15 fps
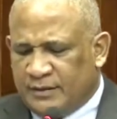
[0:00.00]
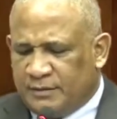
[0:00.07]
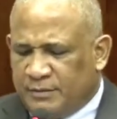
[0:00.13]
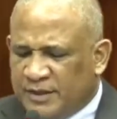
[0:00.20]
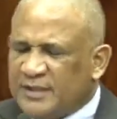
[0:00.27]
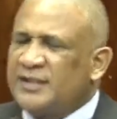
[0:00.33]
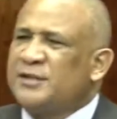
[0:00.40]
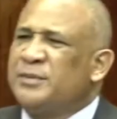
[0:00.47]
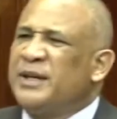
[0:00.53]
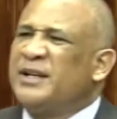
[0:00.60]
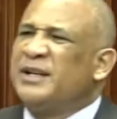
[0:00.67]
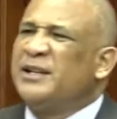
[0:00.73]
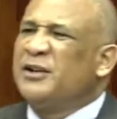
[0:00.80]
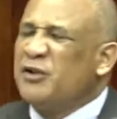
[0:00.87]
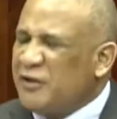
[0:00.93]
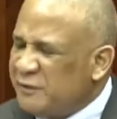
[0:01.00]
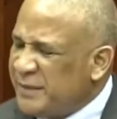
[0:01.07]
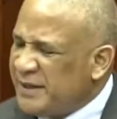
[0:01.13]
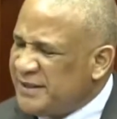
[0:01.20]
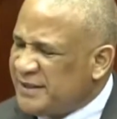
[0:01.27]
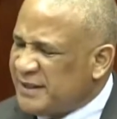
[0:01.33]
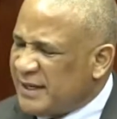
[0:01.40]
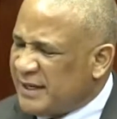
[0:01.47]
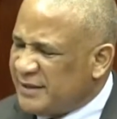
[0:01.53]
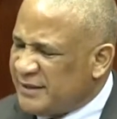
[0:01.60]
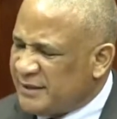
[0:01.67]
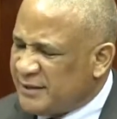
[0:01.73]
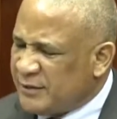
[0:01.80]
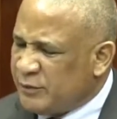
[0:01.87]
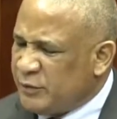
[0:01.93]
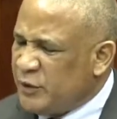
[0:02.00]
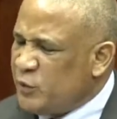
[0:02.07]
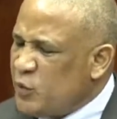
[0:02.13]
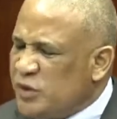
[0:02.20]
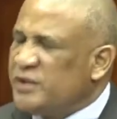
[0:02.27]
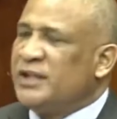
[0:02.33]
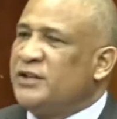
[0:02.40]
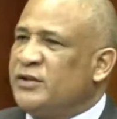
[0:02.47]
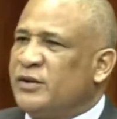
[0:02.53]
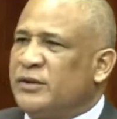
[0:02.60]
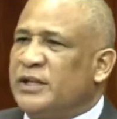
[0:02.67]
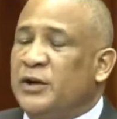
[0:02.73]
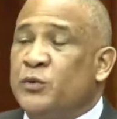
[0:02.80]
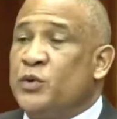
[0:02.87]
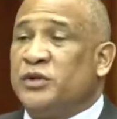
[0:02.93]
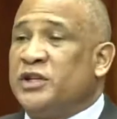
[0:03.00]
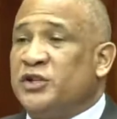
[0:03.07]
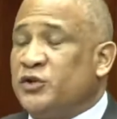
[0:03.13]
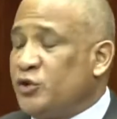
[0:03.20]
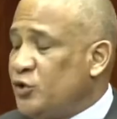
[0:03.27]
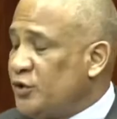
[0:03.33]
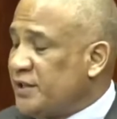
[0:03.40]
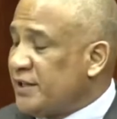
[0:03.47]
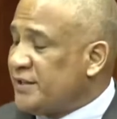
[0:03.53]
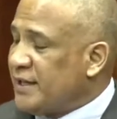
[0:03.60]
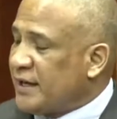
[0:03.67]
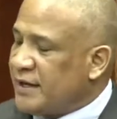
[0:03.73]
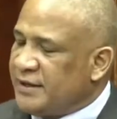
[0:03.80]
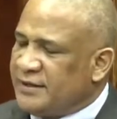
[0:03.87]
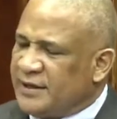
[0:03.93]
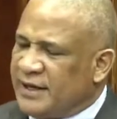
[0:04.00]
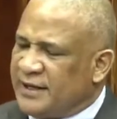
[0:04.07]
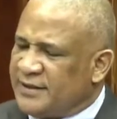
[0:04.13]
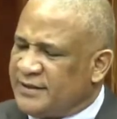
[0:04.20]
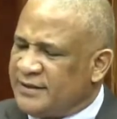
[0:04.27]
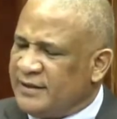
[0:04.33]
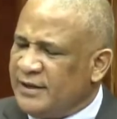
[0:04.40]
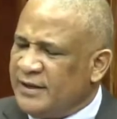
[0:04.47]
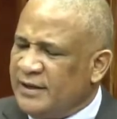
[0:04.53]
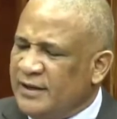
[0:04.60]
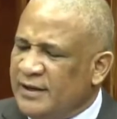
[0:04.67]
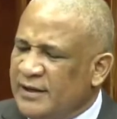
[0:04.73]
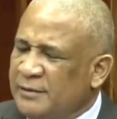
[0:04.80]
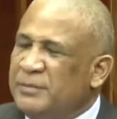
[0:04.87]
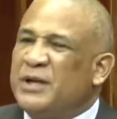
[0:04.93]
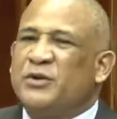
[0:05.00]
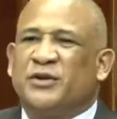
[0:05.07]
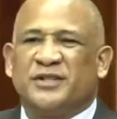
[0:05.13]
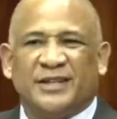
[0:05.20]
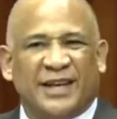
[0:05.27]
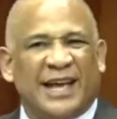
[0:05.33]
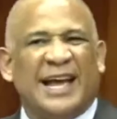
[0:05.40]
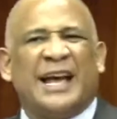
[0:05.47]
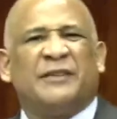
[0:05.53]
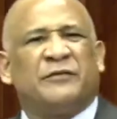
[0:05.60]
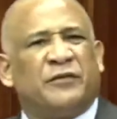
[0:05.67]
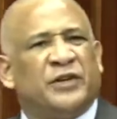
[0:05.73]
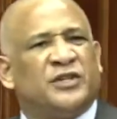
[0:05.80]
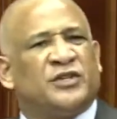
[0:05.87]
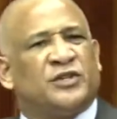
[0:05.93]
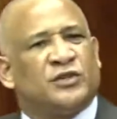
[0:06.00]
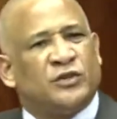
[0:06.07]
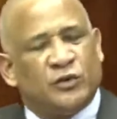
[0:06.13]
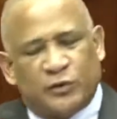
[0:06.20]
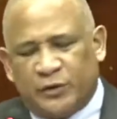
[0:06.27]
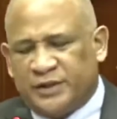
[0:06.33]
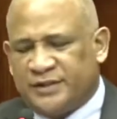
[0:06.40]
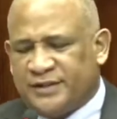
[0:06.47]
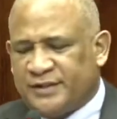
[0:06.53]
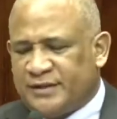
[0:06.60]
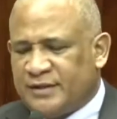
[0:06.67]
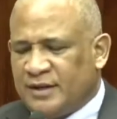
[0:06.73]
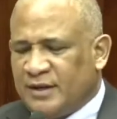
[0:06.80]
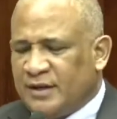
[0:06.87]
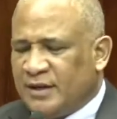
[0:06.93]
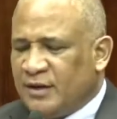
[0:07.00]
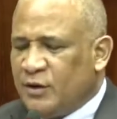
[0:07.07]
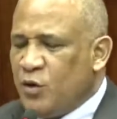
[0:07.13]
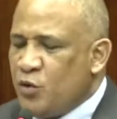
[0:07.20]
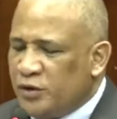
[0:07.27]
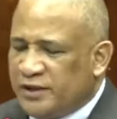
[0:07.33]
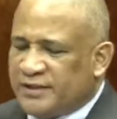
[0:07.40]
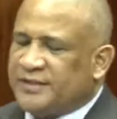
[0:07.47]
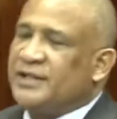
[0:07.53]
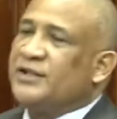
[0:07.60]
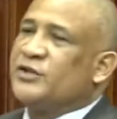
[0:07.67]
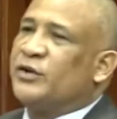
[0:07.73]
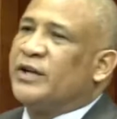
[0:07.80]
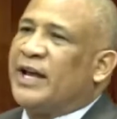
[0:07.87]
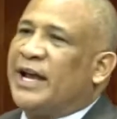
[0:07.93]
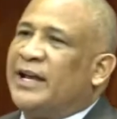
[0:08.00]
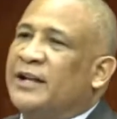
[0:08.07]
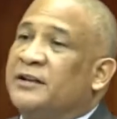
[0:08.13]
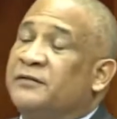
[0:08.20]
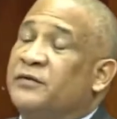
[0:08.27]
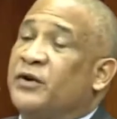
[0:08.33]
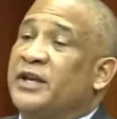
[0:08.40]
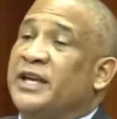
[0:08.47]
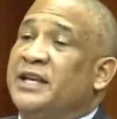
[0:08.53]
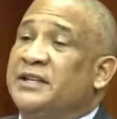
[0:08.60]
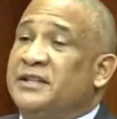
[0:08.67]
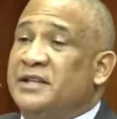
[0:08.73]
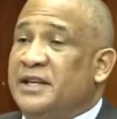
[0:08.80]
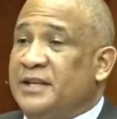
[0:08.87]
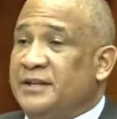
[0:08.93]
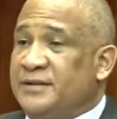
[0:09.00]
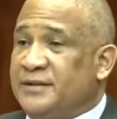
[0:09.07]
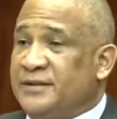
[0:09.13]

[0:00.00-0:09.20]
Mr. Speaker, the government says they won't introduce a second test because the average tourist only stays on island for 8 days.